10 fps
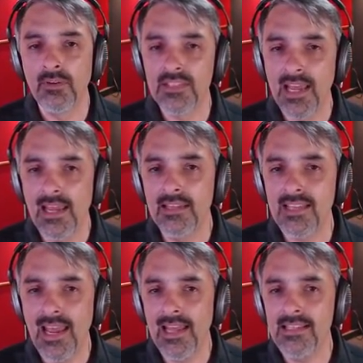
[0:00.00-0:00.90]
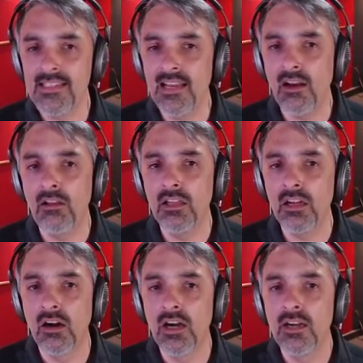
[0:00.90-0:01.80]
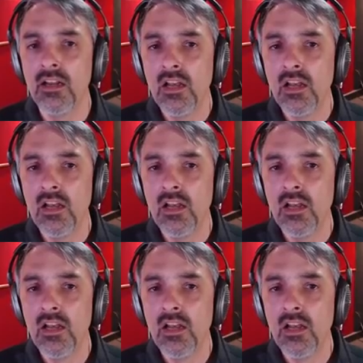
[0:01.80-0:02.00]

Is that, is a headset a la carte